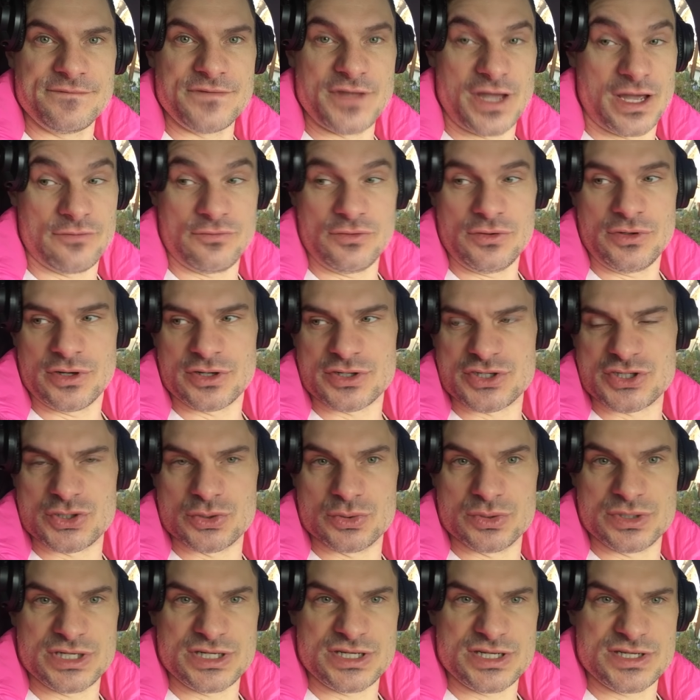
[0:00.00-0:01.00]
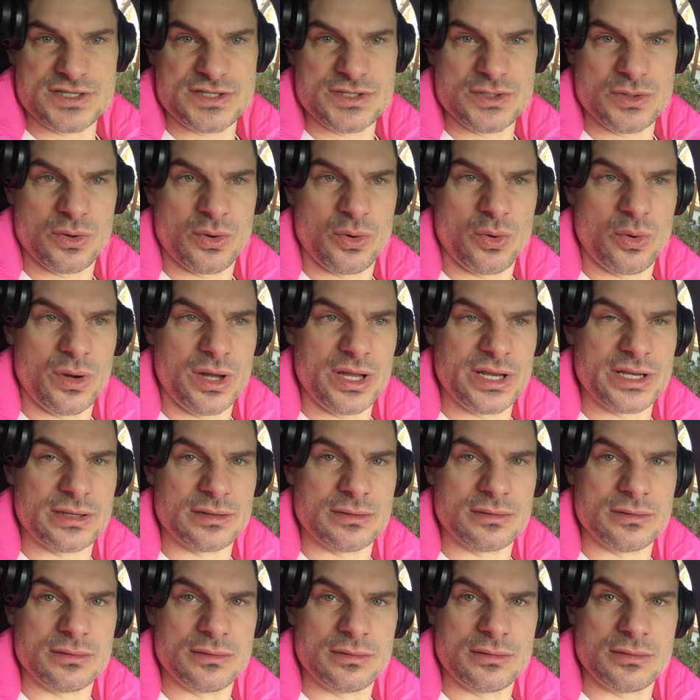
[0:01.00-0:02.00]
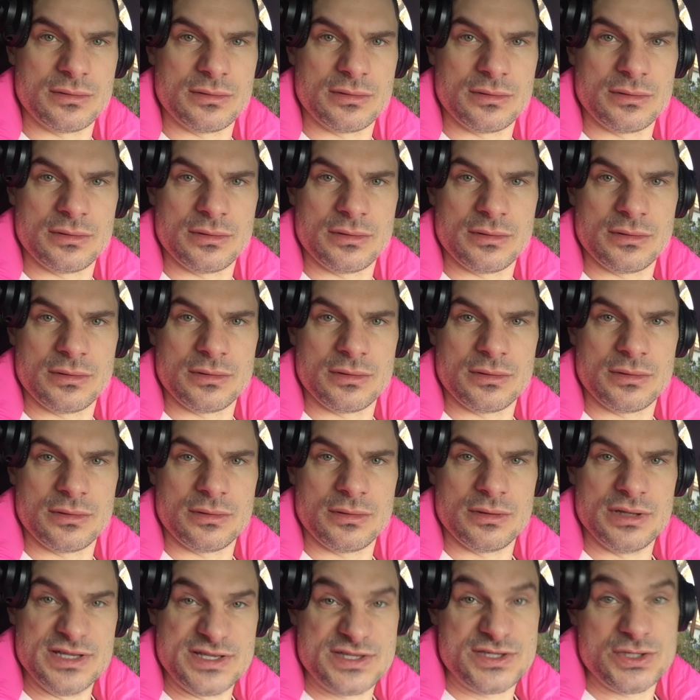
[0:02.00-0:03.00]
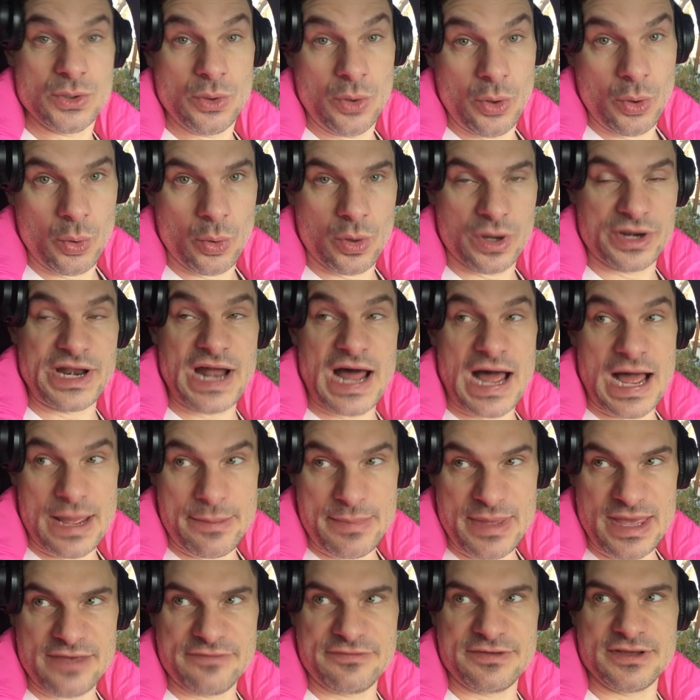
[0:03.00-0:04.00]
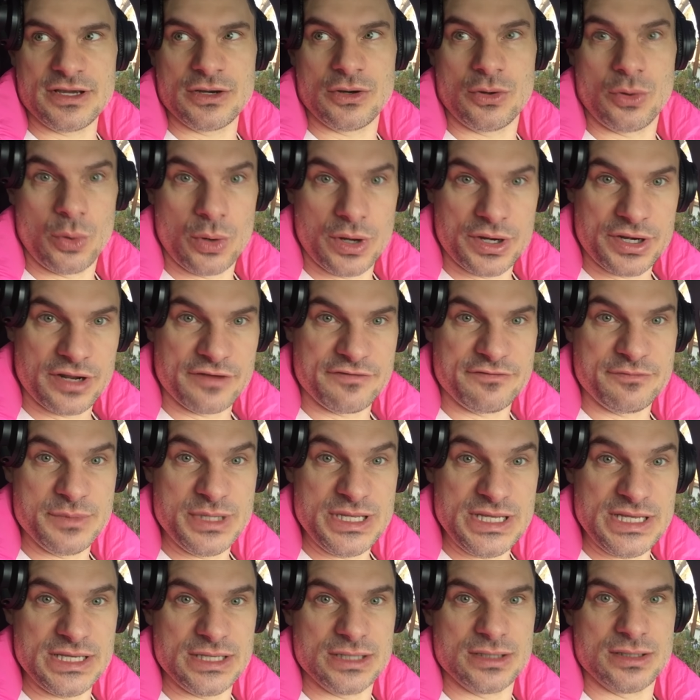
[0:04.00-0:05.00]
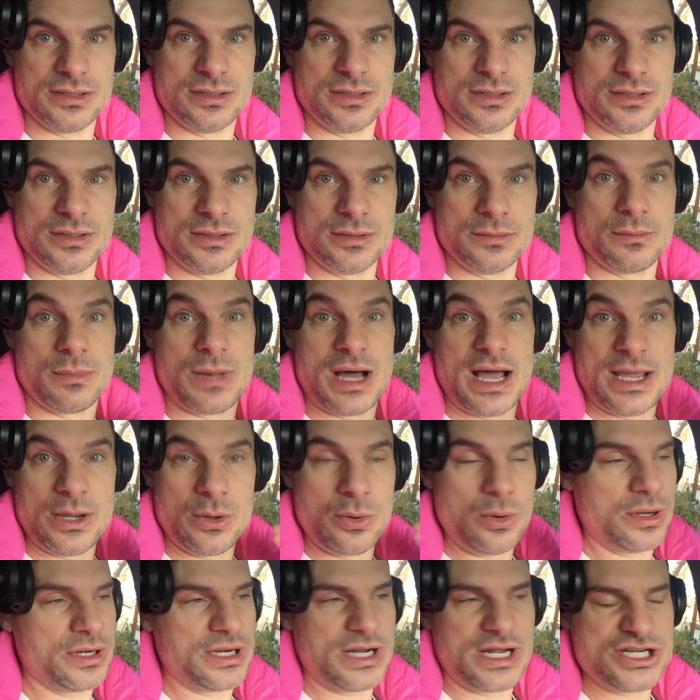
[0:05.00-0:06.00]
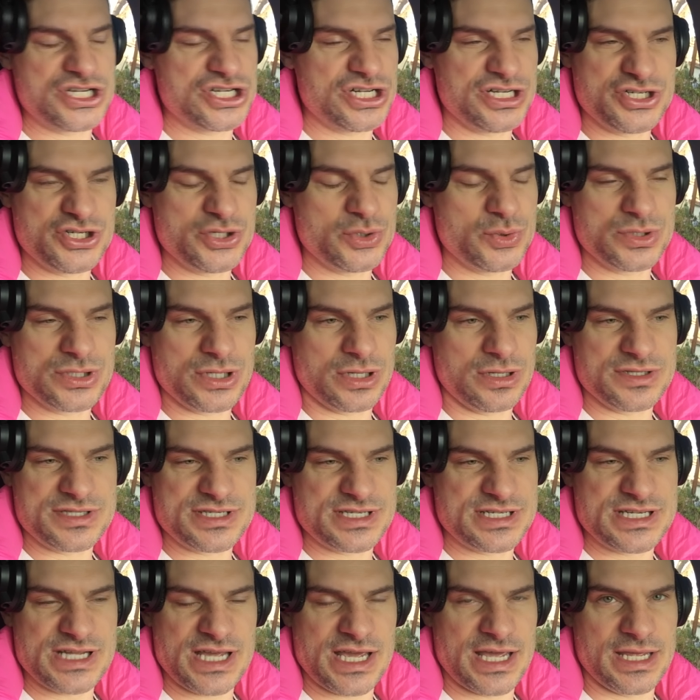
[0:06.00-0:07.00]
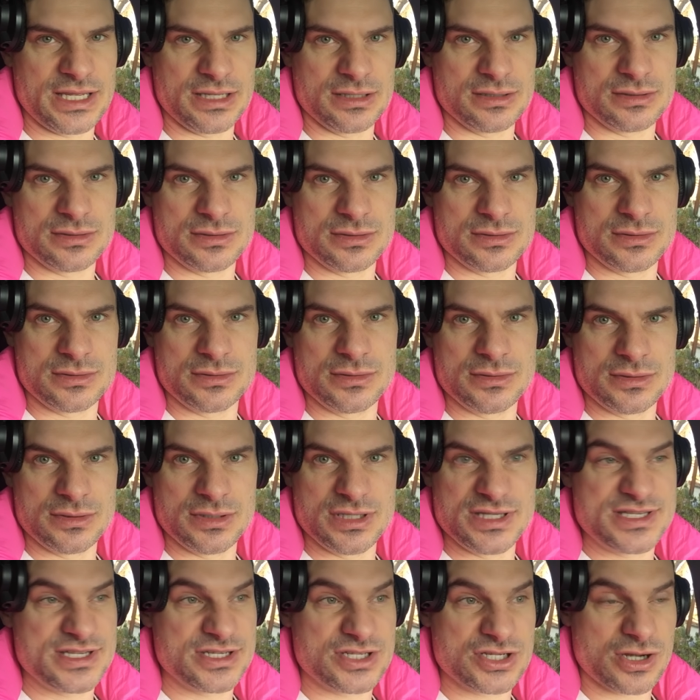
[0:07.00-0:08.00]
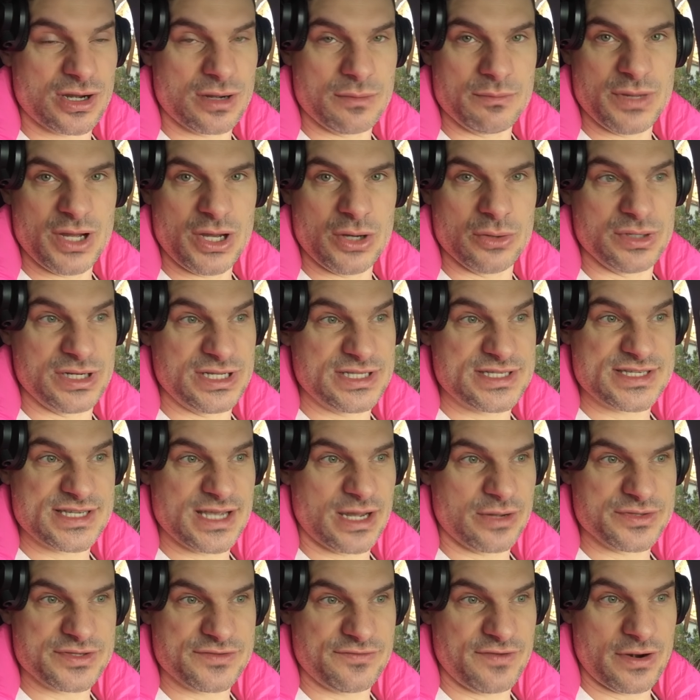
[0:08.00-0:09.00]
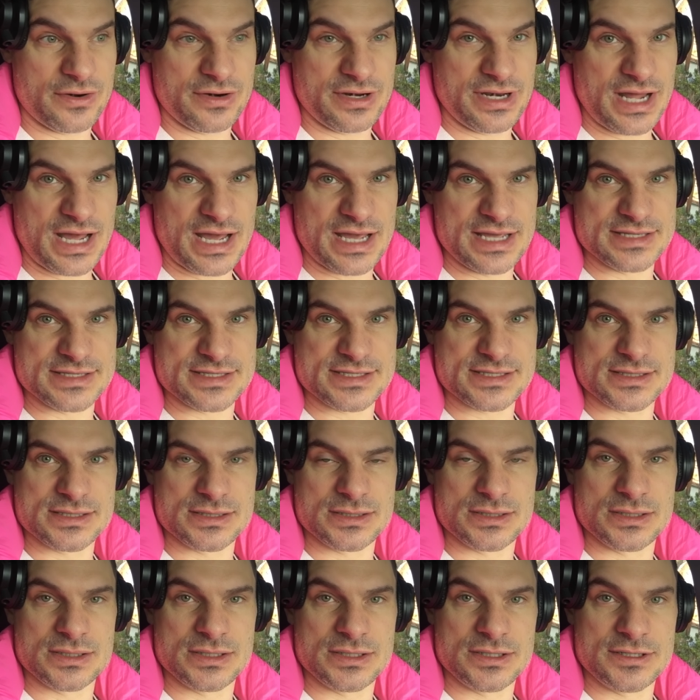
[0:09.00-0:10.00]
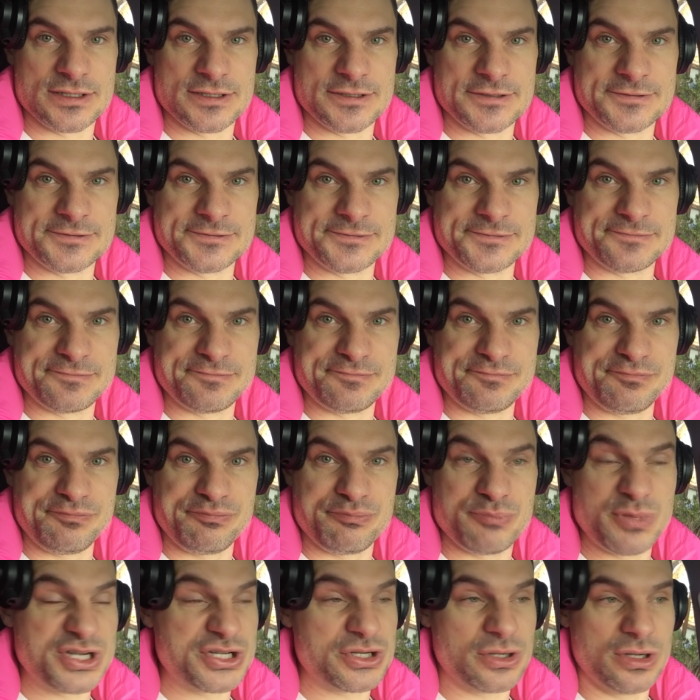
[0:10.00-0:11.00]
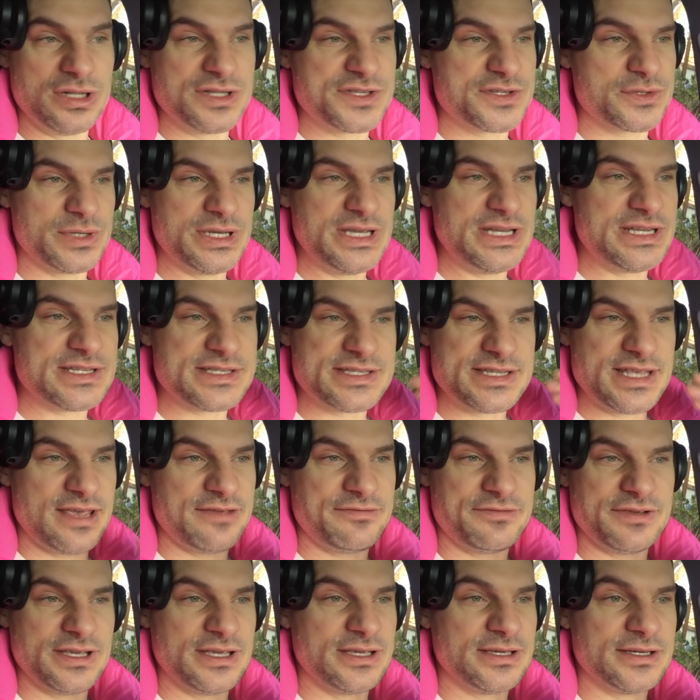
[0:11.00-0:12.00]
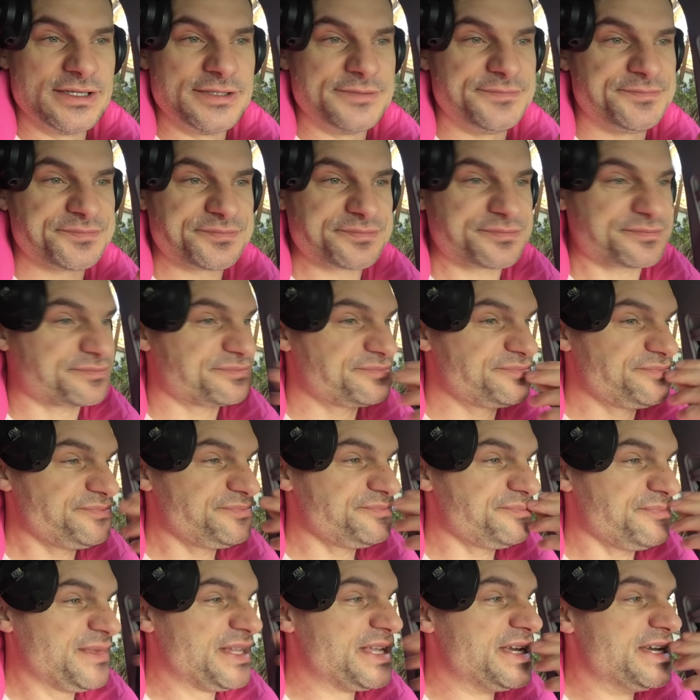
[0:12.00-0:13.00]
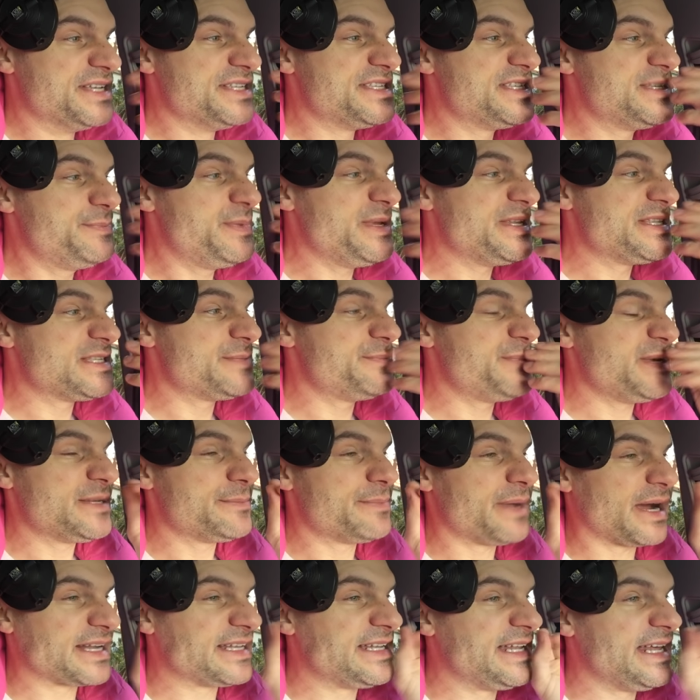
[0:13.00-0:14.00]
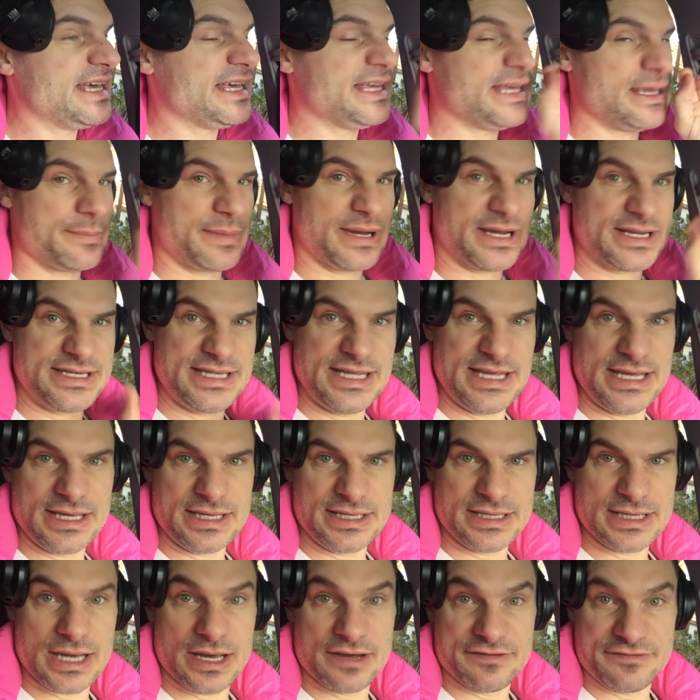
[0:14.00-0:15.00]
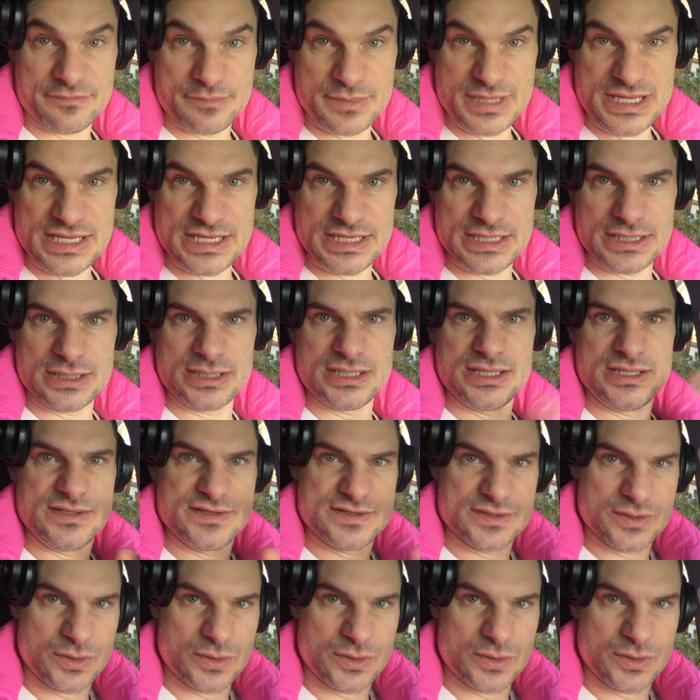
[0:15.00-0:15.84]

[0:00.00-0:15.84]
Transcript: I will not toot it. It's your horn. It's your horn. I'm having a horn of me. My horn I shall toot all the day. It's a trombone. It sounds very nice. But also it is having spit, spit, bacteria, bacteria of me in